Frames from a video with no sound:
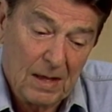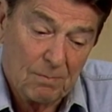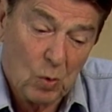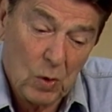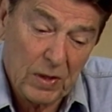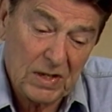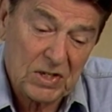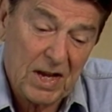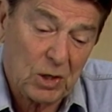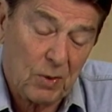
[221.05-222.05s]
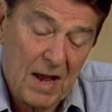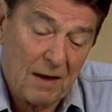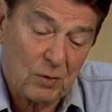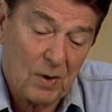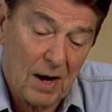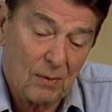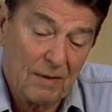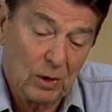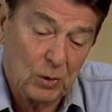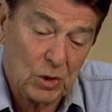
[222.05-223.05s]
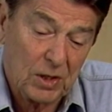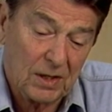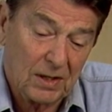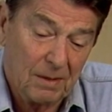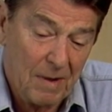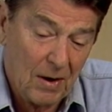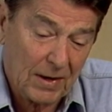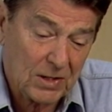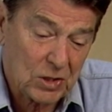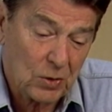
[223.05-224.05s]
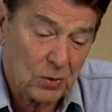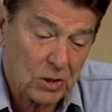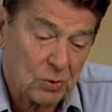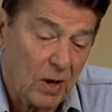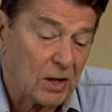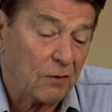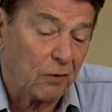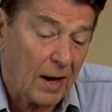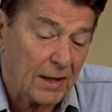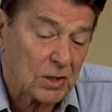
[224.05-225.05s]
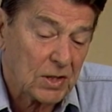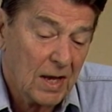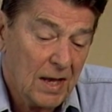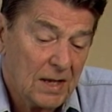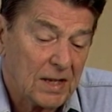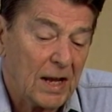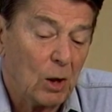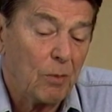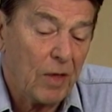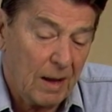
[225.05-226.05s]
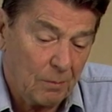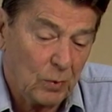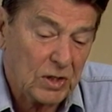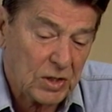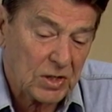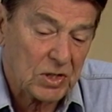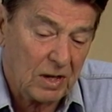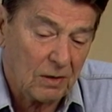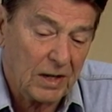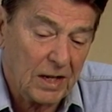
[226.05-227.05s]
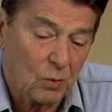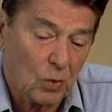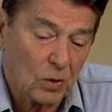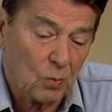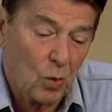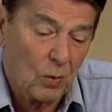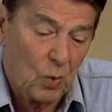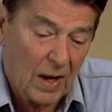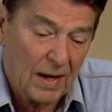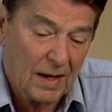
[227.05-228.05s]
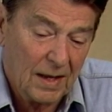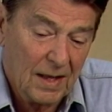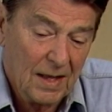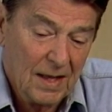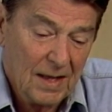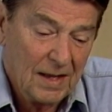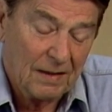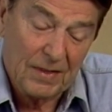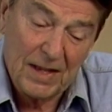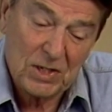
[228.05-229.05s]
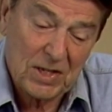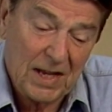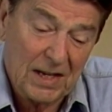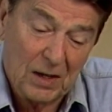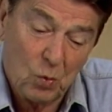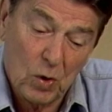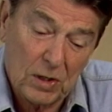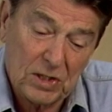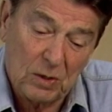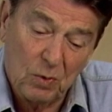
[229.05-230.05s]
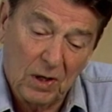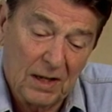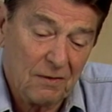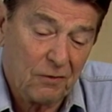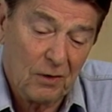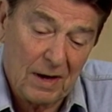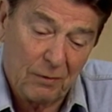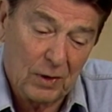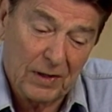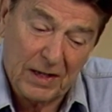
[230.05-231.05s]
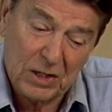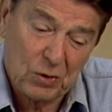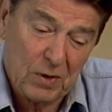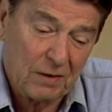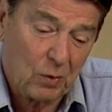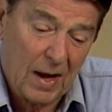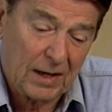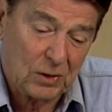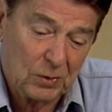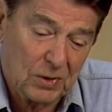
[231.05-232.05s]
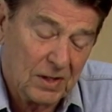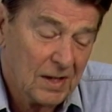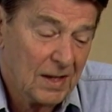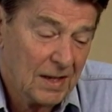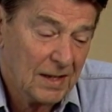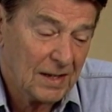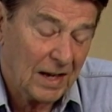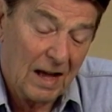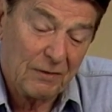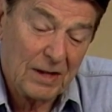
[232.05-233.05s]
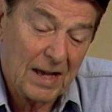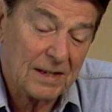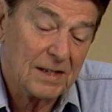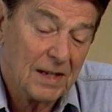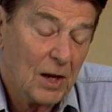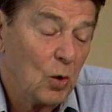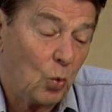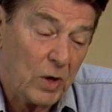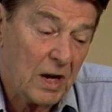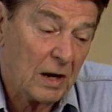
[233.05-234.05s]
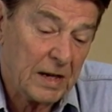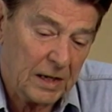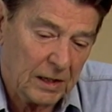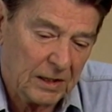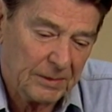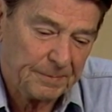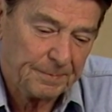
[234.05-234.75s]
More than a century after our revolution, American soldiers went to France to help them resist tyranny in World War One. And they said in words that will live forever in the history of gratitude, "Lafayette, we are here."